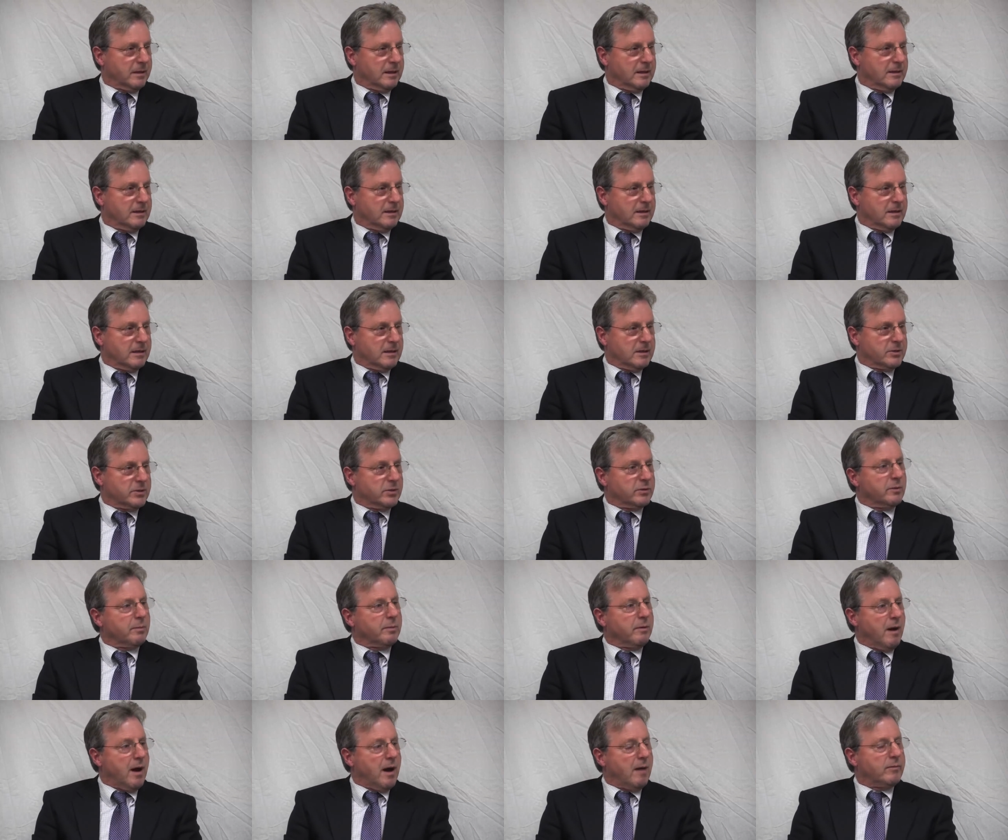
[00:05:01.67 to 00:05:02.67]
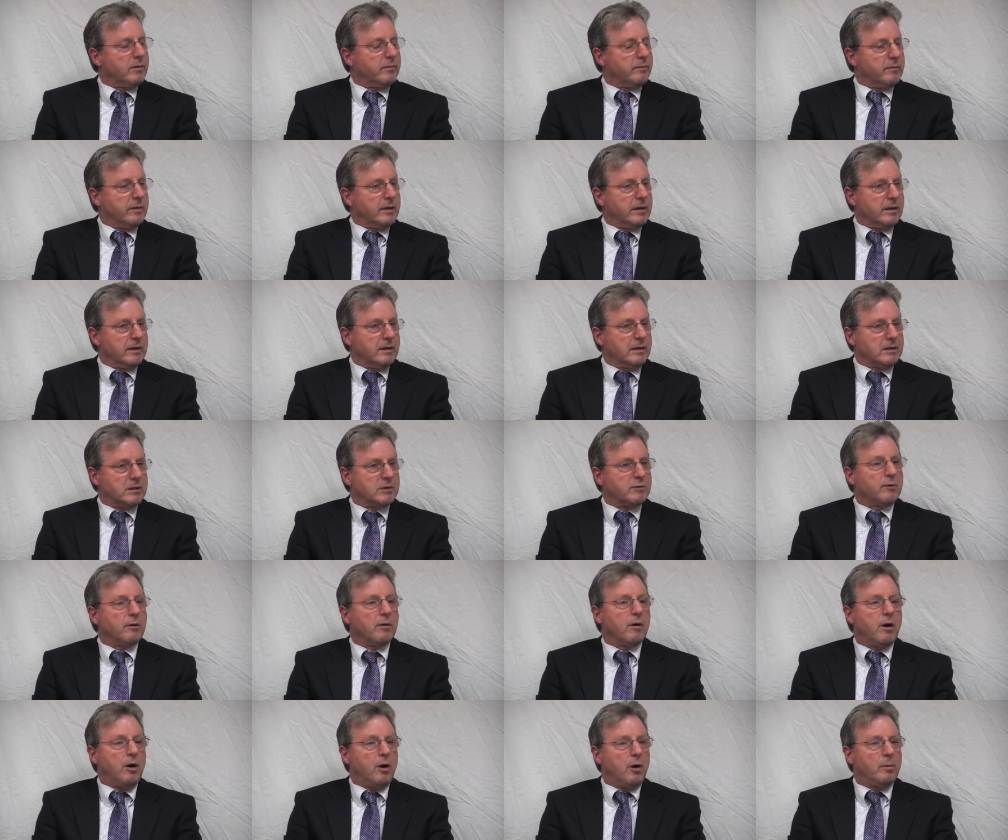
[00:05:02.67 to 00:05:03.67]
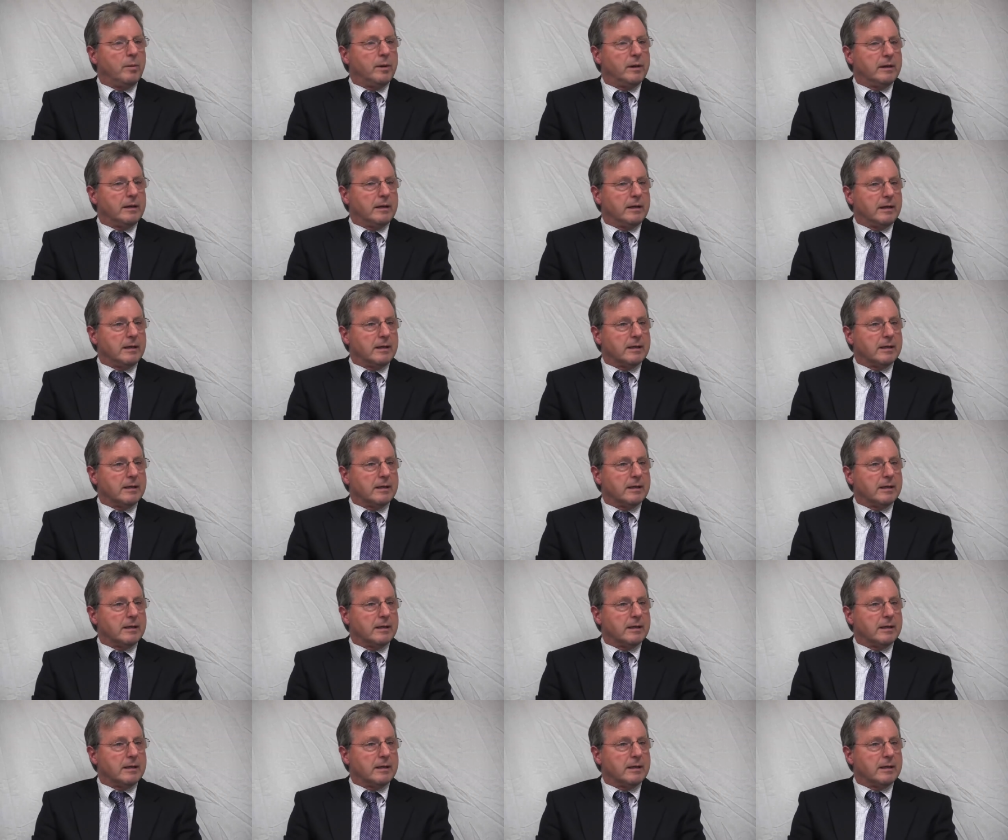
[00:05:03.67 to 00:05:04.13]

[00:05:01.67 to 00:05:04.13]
So the problem is for Albany